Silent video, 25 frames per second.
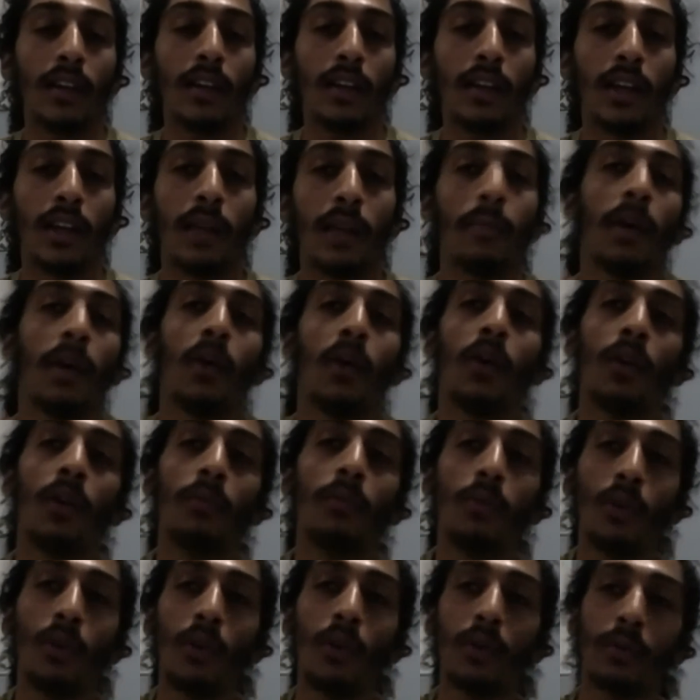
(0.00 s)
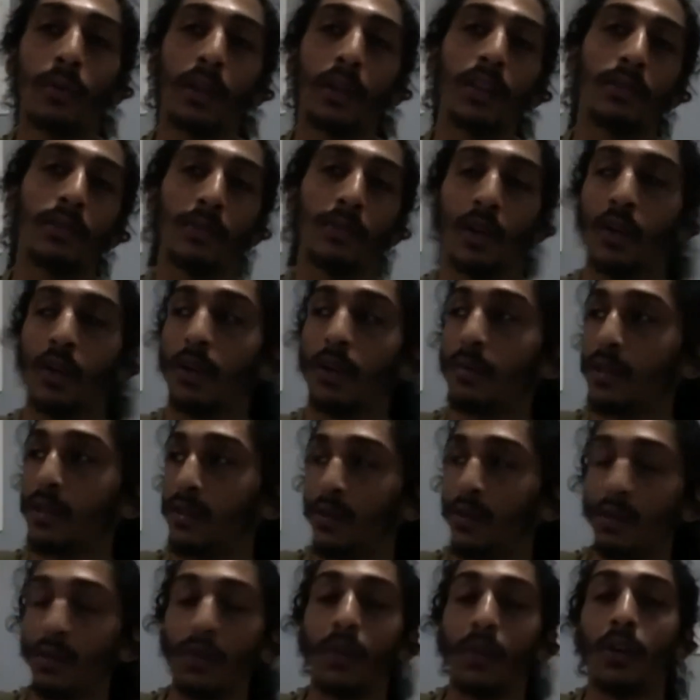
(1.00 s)
to get my arm broke because my arm is
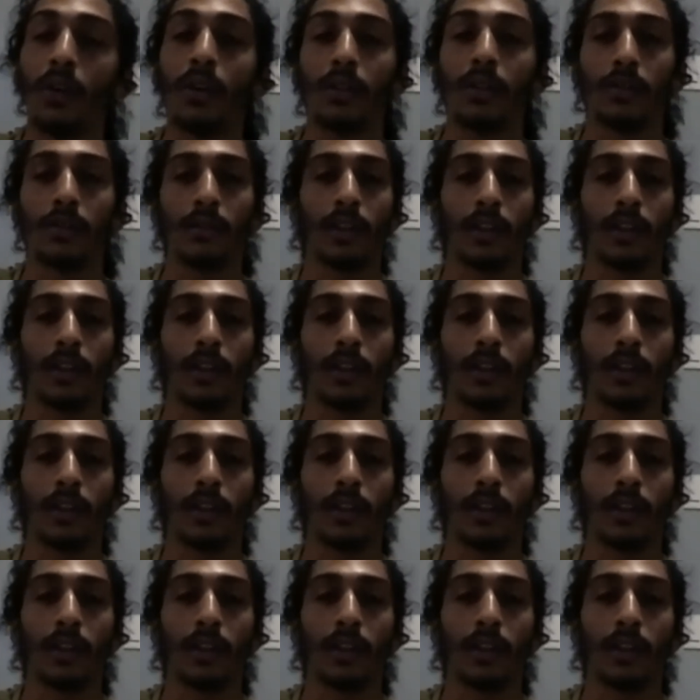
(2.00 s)
so long.